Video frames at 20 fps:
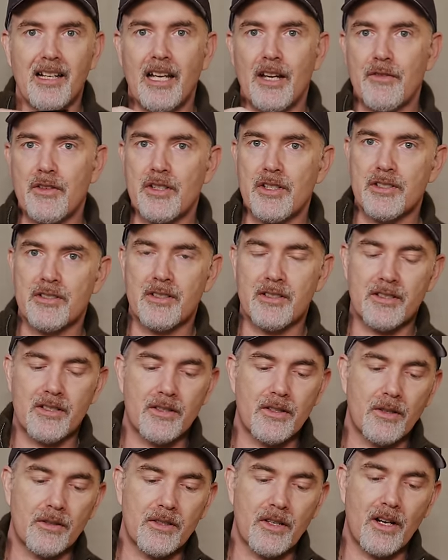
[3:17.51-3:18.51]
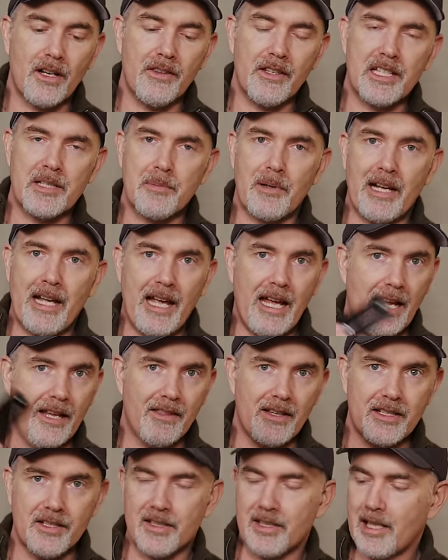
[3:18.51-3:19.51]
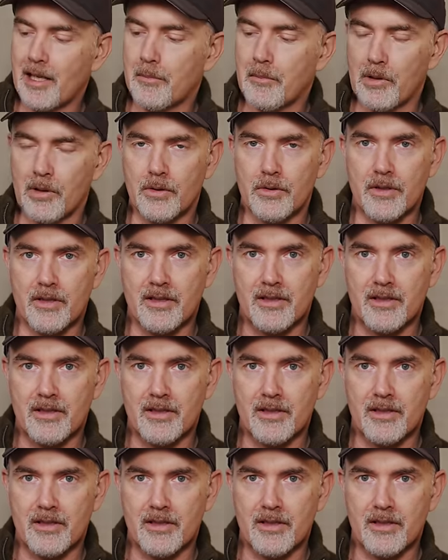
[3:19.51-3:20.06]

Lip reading: If you just tighten these by hand, they just come loose.